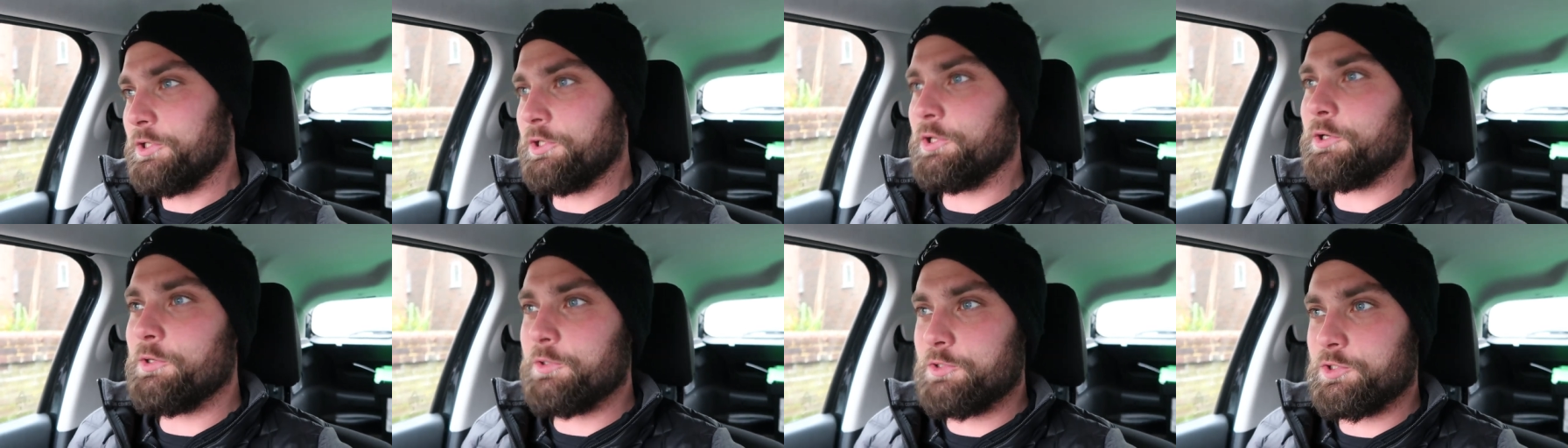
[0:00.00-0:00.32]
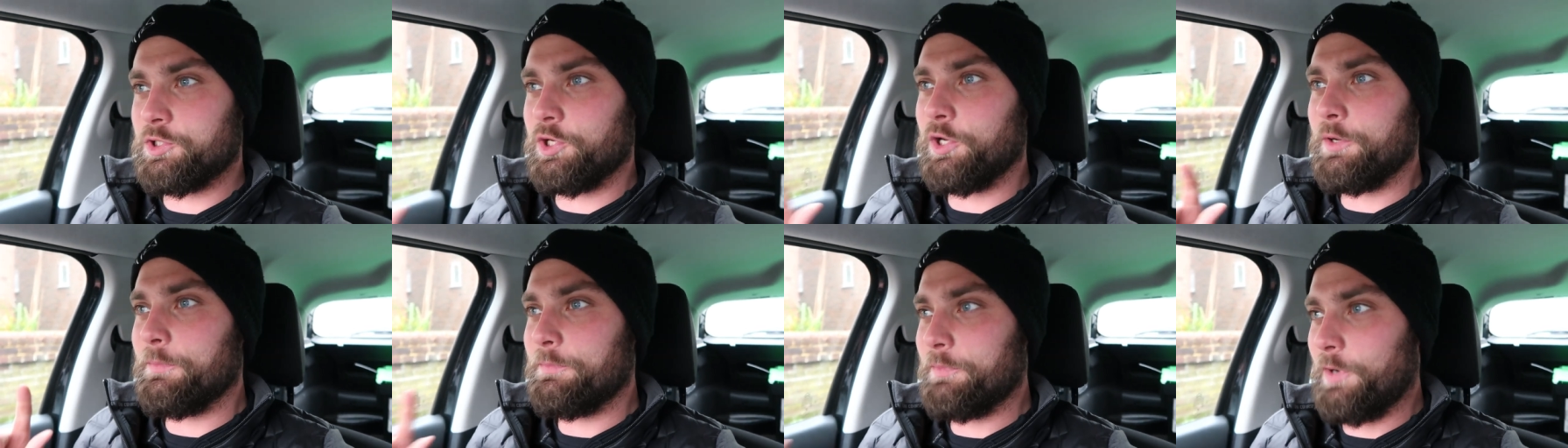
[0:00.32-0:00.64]

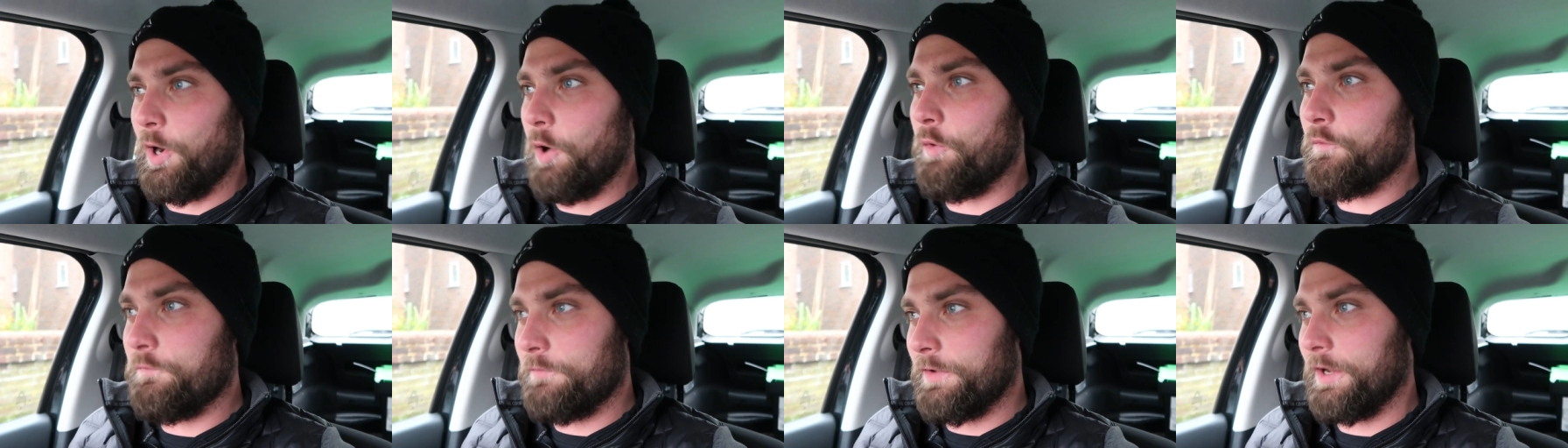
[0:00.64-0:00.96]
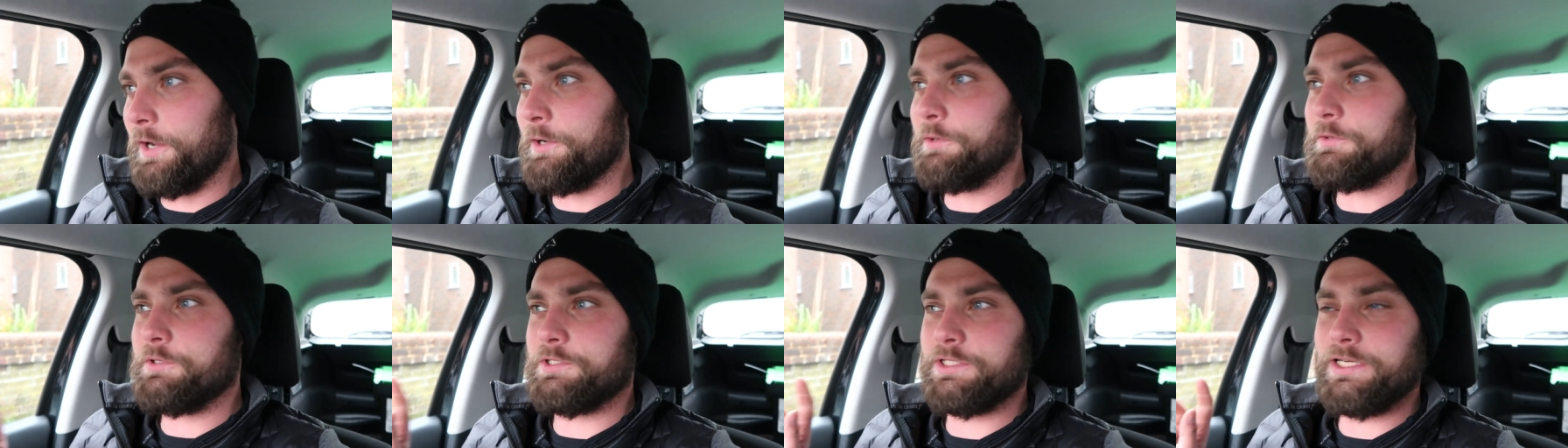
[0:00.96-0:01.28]
YouTube, golf
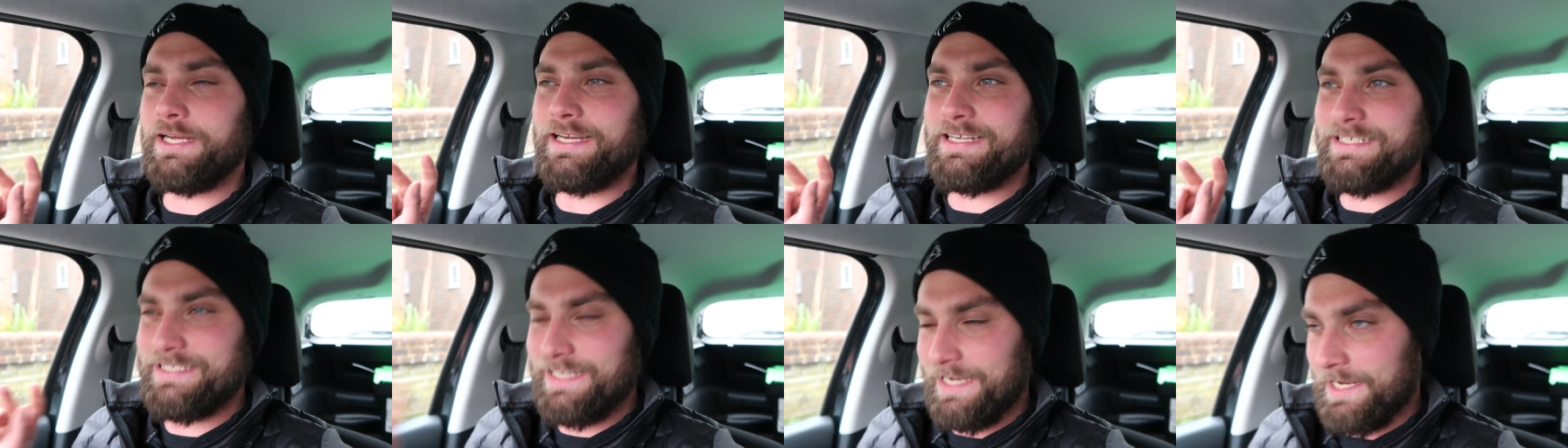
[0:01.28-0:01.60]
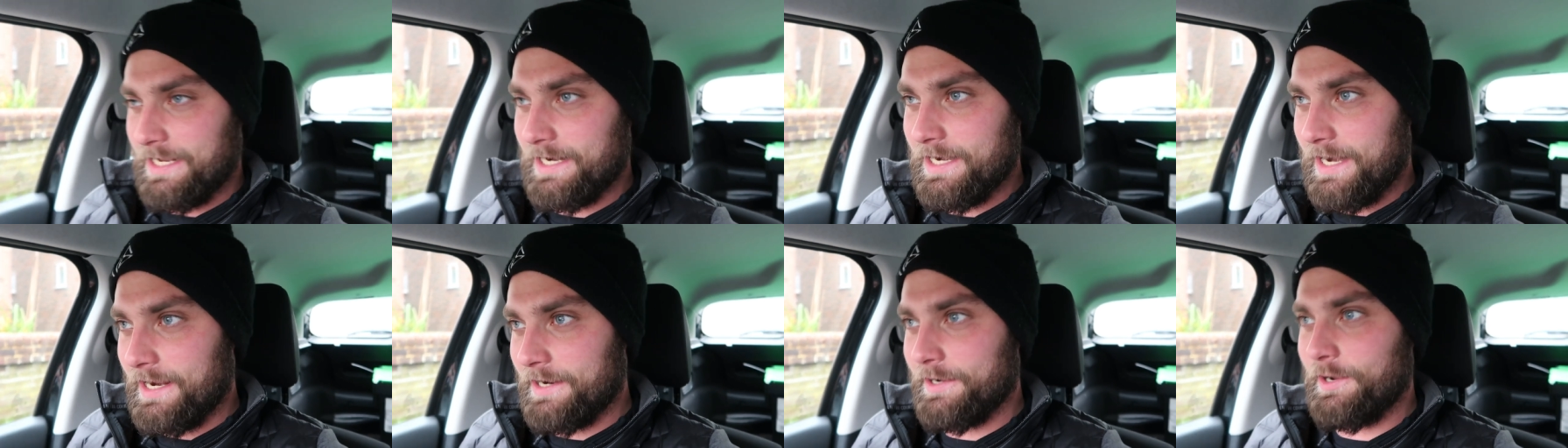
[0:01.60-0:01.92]
coaching,
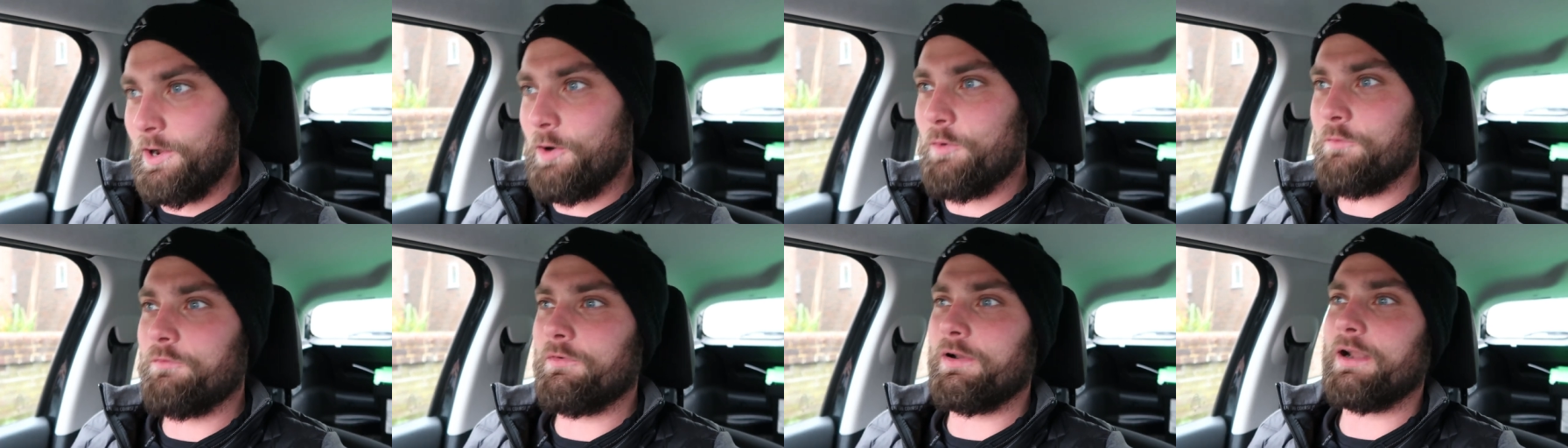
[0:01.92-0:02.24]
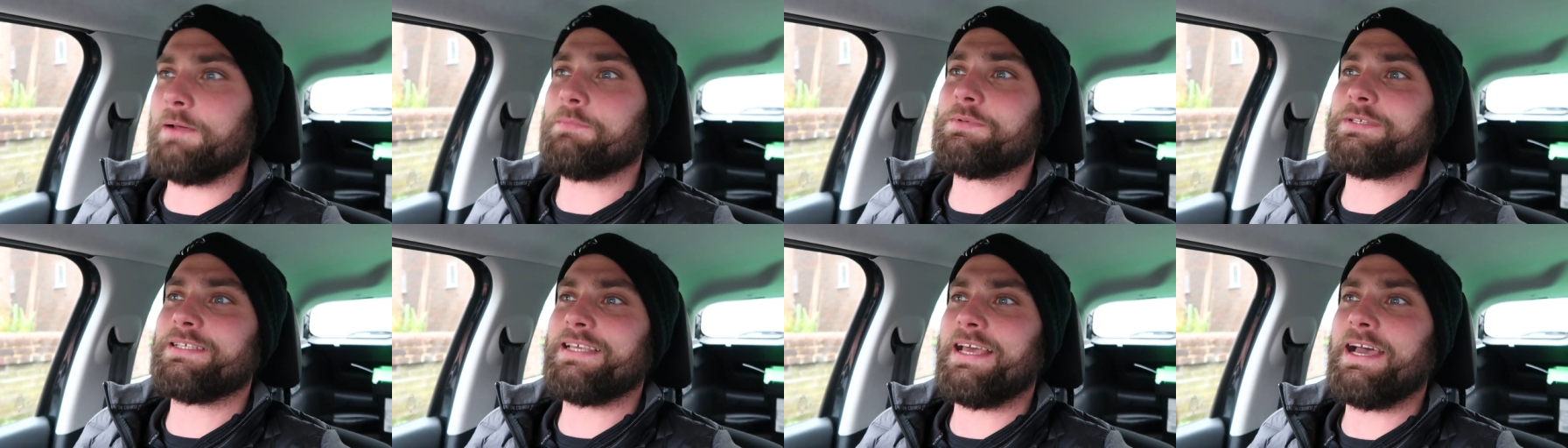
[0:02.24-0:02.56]
second-hand golf
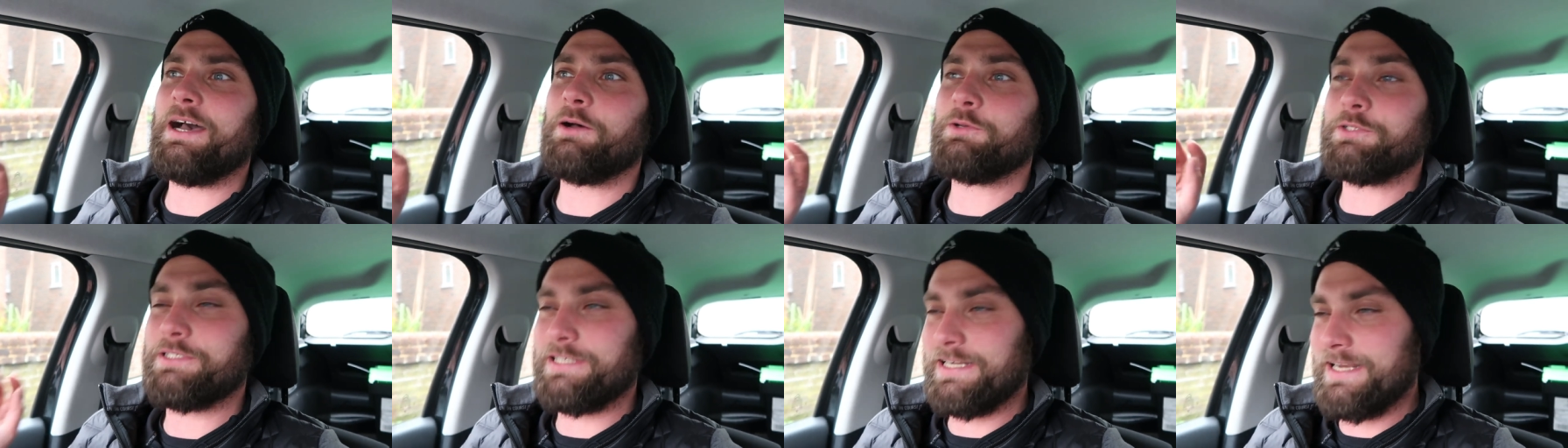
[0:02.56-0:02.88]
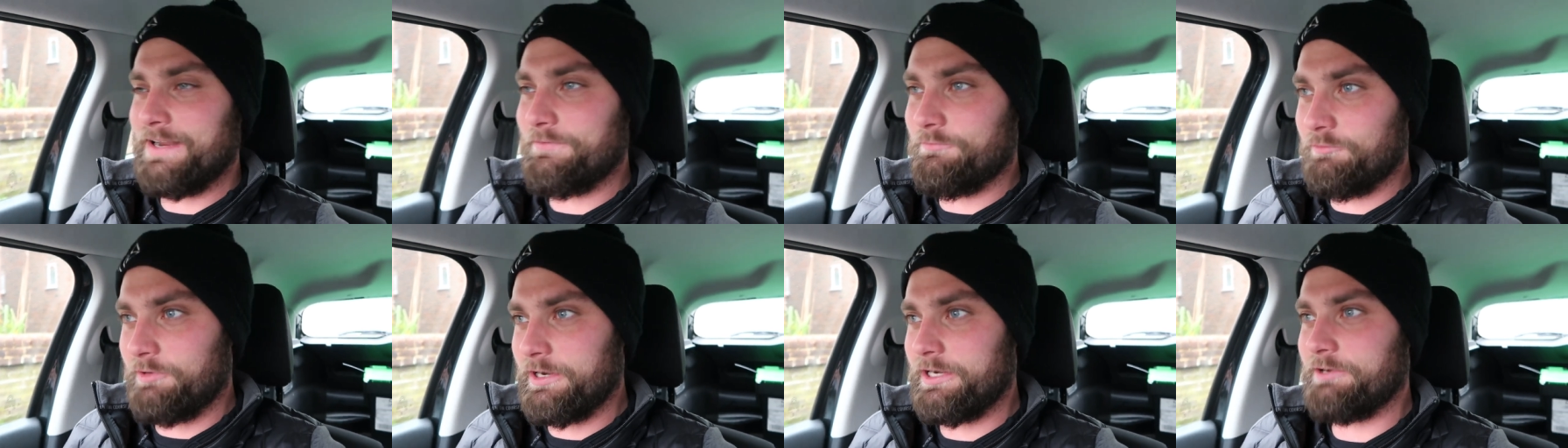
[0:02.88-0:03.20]
club sales,
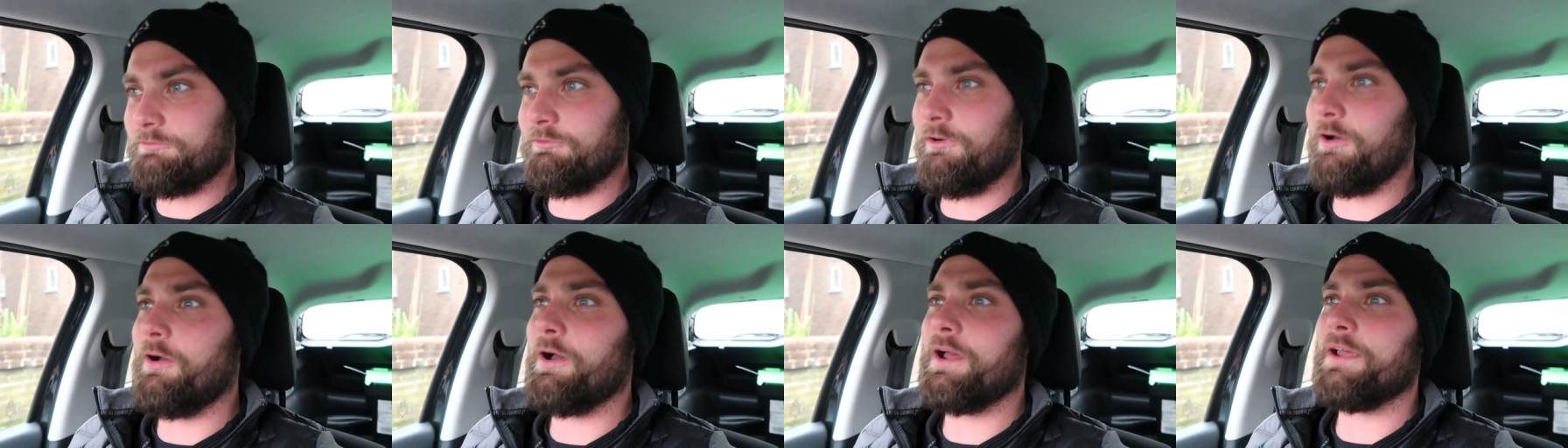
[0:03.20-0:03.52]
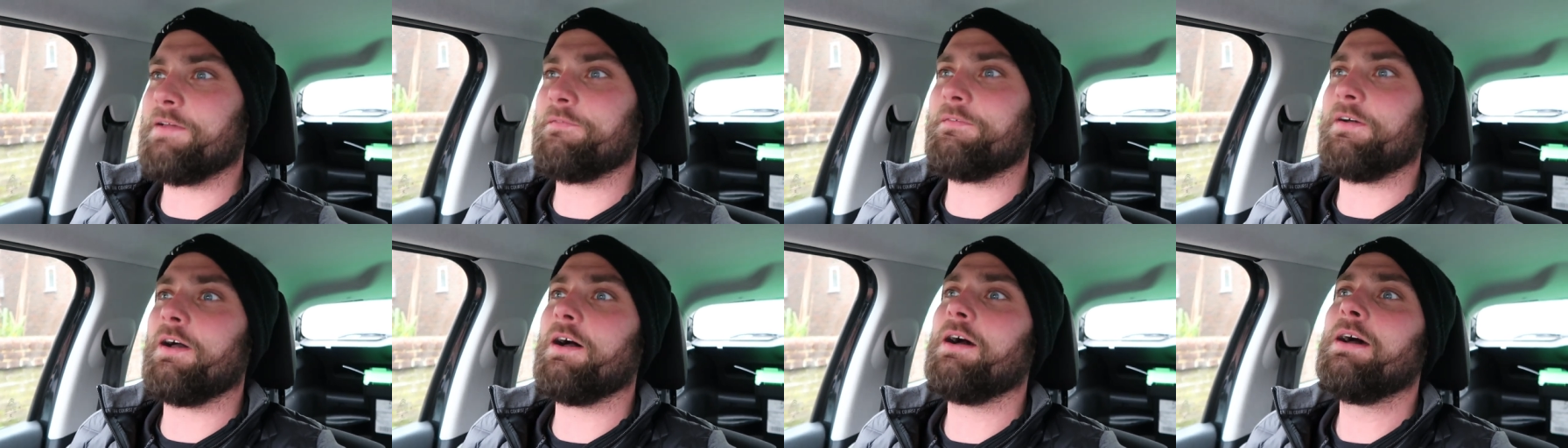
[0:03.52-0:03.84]
delivery
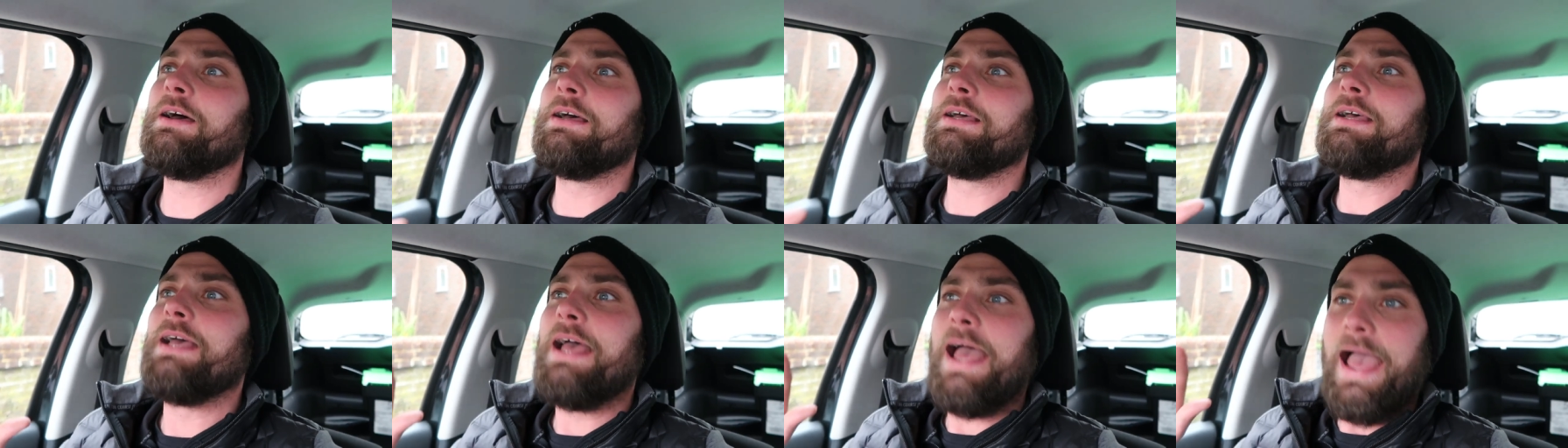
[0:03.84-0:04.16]
driver,